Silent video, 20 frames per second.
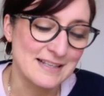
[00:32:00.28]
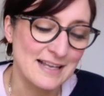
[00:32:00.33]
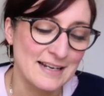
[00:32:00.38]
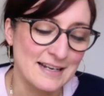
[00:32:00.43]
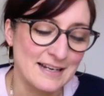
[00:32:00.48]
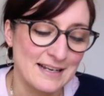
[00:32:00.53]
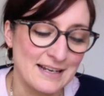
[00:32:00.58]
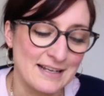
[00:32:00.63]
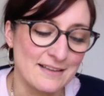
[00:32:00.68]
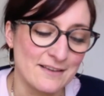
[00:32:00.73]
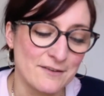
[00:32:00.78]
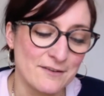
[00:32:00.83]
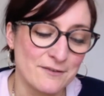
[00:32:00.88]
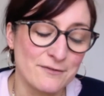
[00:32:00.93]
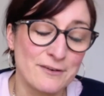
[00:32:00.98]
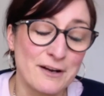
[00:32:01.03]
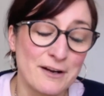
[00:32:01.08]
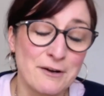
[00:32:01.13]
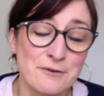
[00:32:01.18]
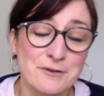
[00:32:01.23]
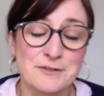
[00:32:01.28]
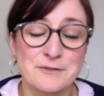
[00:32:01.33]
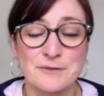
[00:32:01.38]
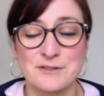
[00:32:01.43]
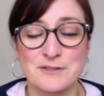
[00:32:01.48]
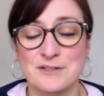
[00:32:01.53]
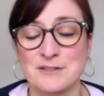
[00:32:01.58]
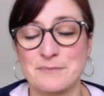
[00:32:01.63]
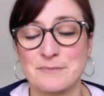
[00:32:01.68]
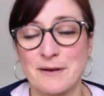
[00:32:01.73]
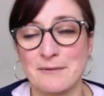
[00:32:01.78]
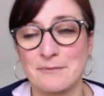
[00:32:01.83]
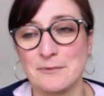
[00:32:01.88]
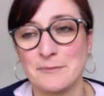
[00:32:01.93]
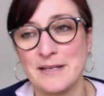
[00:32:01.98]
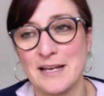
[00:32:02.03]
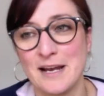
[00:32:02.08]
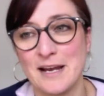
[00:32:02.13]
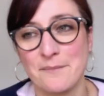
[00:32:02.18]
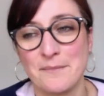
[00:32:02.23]
Then in the flowers, which is
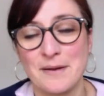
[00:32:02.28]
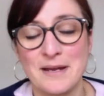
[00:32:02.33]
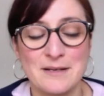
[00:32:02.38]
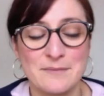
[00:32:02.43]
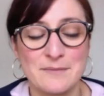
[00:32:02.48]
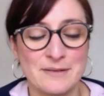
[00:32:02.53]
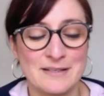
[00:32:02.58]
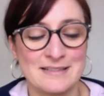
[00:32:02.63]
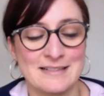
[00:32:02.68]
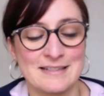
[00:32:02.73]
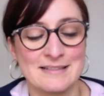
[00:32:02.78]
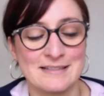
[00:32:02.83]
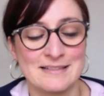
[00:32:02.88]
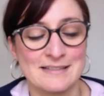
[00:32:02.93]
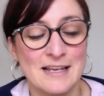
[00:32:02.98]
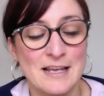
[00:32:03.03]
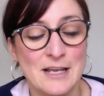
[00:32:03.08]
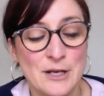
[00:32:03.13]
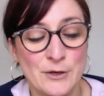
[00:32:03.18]
probably our main business,